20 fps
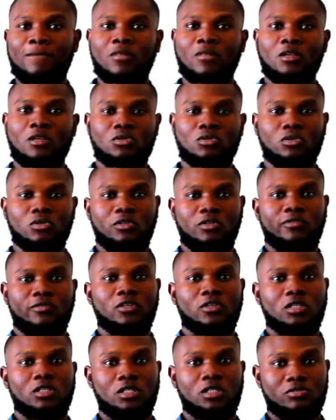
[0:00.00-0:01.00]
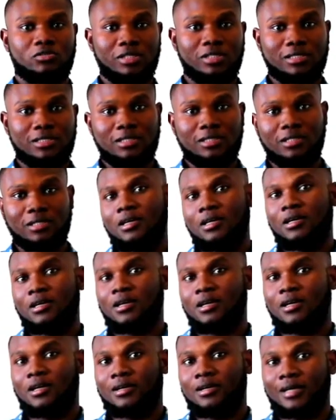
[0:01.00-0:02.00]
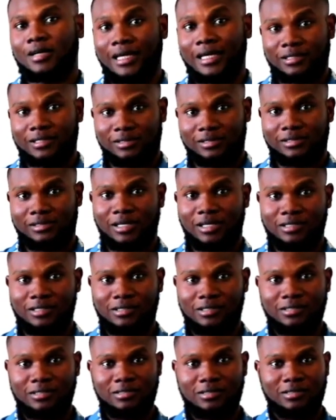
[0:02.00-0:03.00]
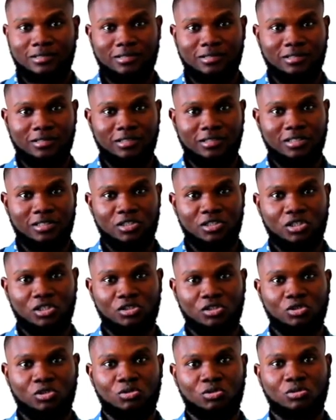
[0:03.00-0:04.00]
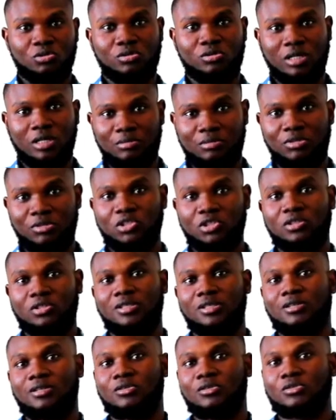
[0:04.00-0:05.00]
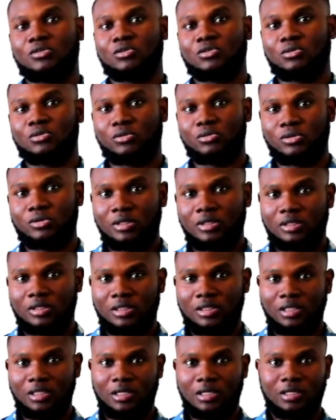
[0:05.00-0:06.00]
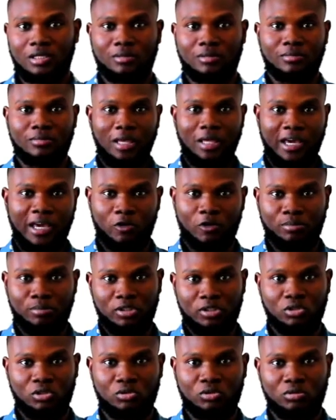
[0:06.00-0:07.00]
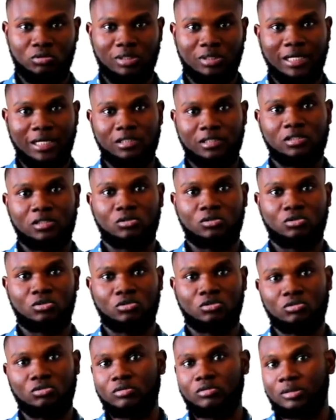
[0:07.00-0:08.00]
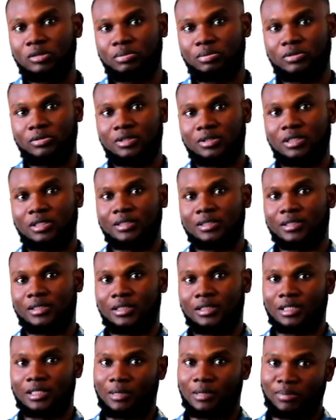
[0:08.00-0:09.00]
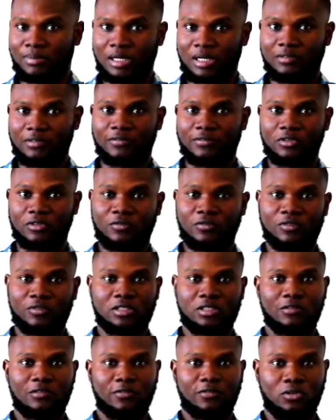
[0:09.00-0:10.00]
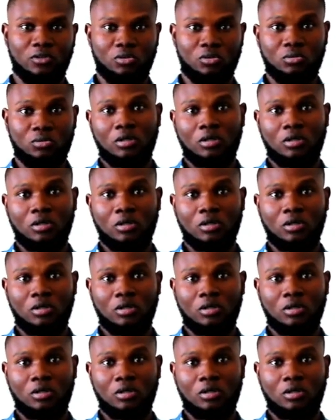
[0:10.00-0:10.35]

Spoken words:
So if you're interested, I can assist in getting you admission and also helping you, guiding you through the process and applying for your visa for you.